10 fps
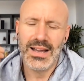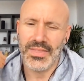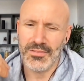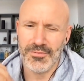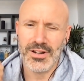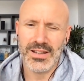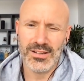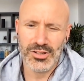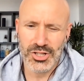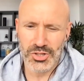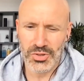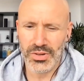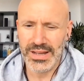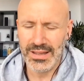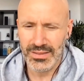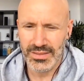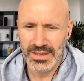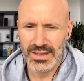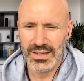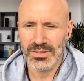then really enjoy
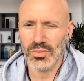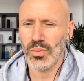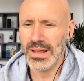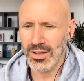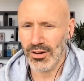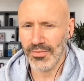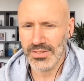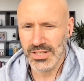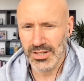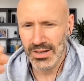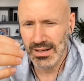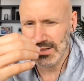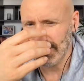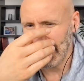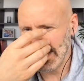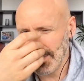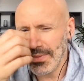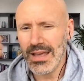the week off to rest.